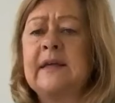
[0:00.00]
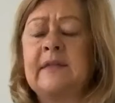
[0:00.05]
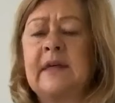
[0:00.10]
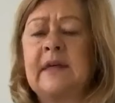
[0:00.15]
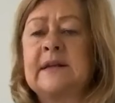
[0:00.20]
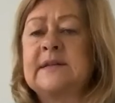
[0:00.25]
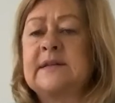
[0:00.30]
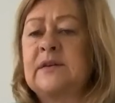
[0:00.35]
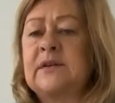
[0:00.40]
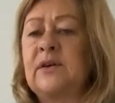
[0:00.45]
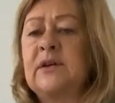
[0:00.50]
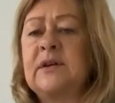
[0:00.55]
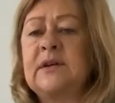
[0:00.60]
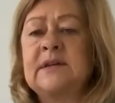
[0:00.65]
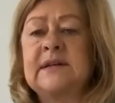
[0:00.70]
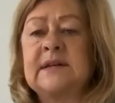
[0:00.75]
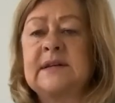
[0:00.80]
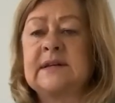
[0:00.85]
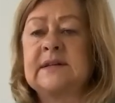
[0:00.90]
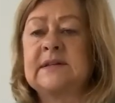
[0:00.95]
their
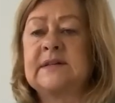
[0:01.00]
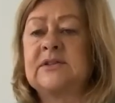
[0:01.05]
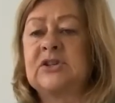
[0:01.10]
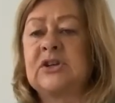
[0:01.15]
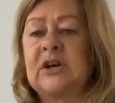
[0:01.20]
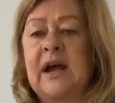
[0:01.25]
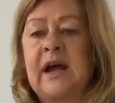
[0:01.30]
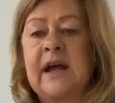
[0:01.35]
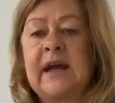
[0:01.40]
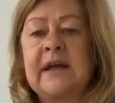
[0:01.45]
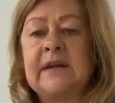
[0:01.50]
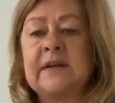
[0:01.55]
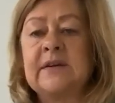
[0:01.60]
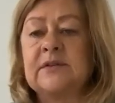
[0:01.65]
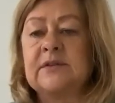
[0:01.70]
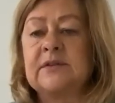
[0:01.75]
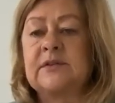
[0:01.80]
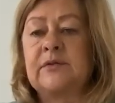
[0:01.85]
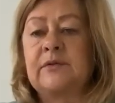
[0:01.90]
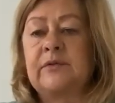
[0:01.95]
certainty is
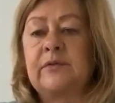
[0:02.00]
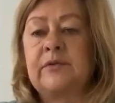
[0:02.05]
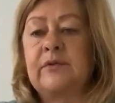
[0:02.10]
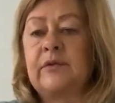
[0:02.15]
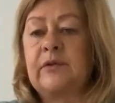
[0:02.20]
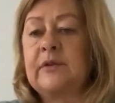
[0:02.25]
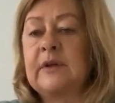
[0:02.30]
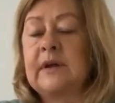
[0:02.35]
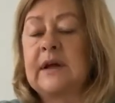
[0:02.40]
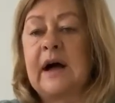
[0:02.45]
changed through the